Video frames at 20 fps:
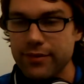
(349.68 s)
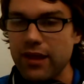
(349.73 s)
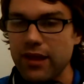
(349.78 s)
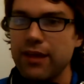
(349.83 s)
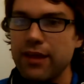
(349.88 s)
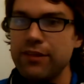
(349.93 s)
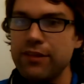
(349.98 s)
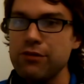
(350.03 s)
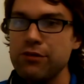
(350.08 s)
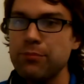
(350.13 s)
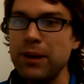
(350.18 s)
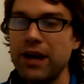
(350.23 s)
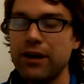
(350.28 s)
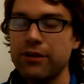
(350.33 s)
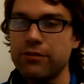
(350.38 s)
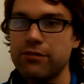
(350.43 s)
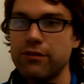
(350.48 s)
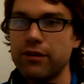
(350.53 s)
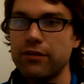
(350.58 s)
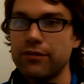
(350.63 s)
And these
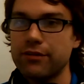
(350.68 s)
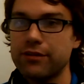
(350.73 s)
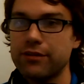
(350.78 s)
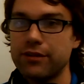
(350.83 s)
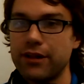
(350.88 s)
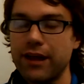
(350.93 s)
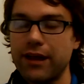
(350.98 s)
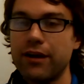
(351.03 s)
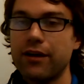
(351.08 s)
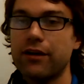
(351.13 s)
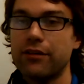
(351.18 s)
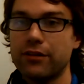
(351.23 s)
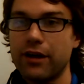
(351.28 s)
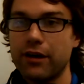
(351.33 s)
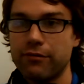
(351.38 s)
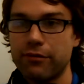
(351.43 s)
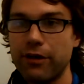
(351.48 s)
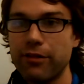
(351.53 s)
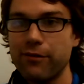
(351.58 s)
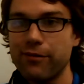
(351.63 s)
patterns, like a lot
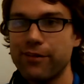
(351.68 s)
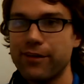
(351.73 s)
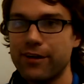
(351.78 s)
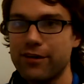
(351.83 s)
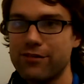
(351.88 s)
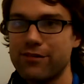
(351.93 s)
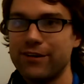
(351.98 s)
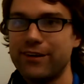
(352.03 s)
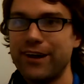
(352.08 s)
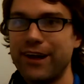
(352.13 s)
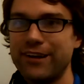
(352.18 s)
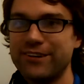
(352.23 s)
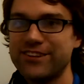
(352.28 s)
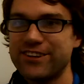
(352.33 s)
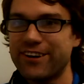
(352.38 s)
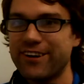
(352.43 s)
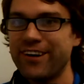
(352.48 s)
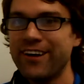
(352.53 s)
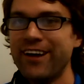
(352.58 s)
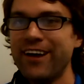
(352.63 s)
of other things in
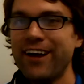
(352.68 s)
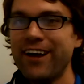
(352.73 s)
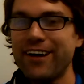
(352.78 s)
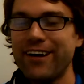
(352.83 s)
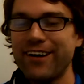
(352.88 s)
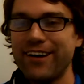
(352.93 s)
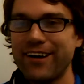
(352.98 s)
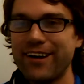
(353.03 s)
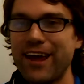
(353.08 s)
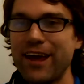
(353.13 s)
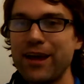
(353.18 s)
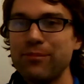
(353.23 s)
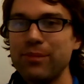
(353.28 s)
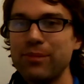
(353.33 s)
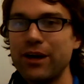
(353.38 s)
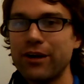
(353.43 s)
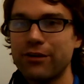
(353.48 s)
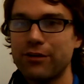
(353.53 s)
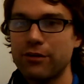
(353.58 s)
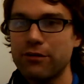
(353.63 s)
nature, uh, can
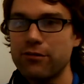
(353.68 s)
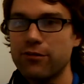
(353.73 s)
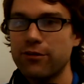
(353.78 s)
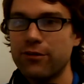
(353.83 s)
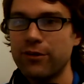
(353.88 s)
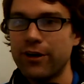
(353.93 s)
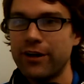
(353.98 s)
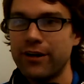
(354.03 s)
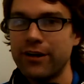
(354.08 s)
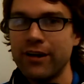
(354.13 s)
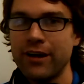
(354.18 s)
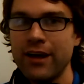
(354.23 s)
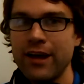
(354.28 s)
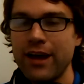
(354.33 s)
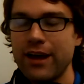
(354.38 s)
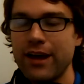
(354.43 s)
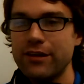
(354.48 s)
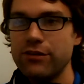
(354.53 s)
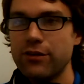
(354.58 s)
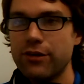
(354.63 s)
be understood.
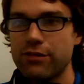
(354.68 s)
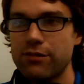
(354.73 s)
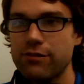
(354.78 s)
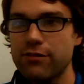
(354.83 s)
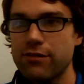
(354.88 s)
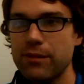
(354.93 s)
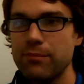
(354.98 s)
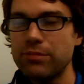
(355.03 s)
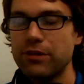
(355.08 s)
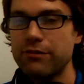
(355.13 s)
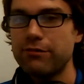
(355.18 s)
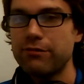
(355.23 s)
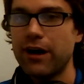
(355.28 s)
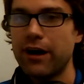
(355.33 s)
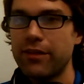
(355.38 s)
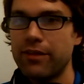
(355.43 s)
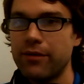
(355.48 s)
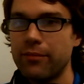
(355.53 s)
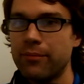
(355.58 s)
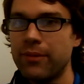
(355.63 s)
And you can
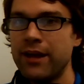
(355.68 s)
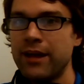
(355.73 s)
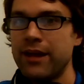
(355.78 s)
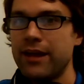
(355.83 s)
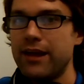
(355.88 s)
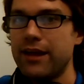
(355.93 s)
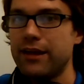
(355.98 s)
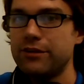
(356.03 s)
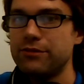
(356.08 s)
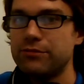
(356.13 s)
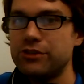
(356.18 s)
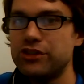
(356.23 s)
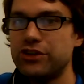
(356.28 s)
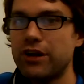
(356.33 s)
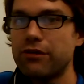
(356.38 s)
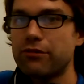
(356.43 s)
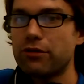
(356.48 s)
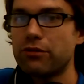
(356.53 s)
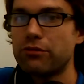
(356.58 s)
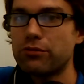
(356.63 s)
simplify them in
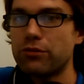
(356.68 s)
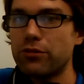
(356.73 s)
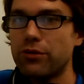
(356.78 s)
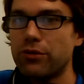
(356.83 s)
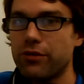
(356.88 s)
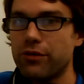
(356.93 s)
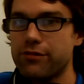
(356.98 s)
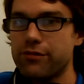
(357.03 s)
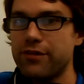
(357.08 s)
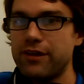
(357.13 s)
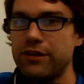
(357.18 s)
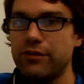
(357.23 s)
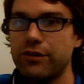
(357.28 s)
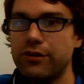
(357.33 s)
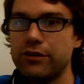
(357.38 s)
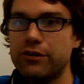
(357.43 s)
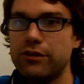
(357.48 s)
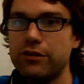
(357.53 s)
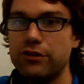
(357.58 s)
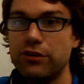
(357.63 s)
general rules that
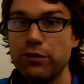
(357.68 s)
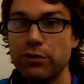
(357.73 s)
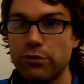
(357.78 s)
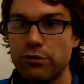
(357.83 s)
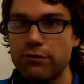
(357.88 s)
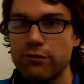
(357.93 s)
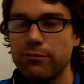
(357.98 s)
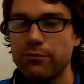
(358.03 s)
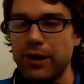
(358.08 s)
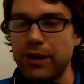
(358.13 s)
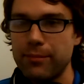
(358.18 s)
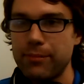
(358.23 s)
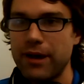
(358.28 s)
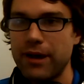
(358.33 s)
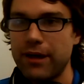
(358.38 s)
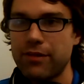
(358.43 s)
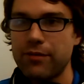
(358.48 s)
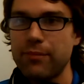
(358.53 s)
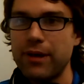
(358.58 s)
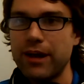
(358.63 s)
you can deduce by
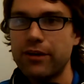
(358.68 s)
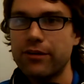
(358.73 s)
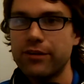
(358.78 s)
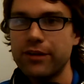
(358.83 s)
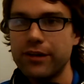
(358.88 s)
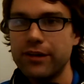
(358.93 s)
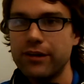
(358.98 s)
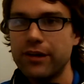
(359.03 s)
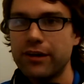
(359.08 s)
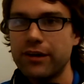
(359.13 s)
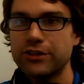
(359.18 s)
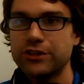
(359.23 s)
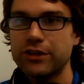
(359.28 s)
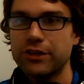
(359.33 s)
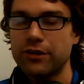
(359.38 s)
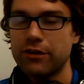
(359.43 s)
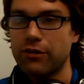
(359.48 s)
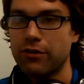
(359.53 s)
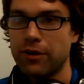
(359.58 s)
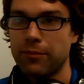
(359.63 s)
mathematical
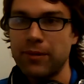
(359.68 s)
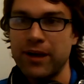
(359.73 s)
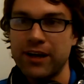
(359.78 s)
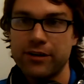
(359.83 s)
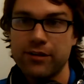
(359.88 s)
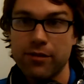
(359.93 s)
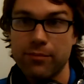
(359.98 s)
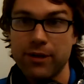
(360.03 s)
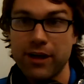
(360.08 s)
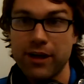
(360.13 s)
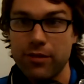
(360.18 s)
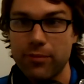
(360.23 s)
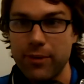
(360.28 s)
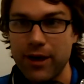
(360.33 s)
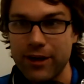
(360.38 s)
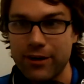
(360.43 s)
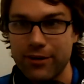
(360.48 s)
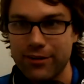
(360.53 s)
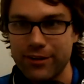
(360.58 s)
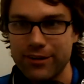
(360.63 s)
induction, going back to the
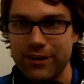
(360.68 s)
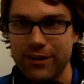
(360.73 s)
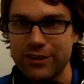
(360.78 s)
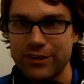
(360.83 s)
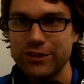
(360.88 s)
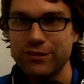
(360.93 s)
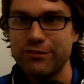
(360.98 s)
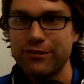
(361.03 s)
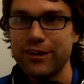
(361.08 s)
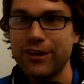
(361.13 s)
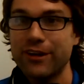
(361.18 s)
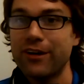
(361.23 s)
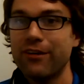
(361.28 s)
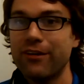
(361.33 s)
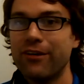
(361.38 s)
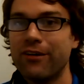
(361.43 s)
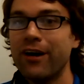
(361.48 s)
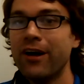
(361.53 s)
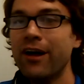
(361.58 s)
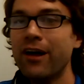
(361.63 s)
mathematical induction video,
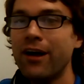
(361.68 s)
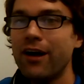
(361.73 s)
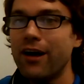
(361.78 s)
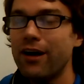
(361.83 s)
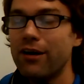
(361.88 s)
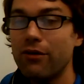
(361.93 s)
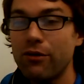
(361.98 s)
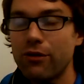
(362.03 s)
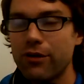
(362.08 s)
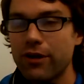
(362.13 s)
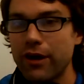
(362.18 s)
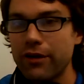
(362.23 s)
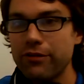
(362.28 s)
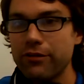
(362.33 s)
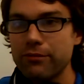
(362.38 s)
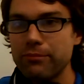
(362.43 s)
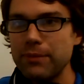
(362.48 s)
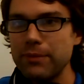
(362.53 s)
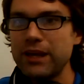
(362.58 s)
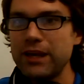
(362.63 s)
uh, or
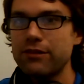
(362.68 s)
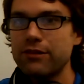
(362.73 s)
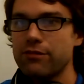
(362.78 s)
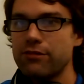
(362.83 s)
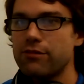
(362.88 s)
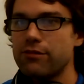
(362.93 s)
other means.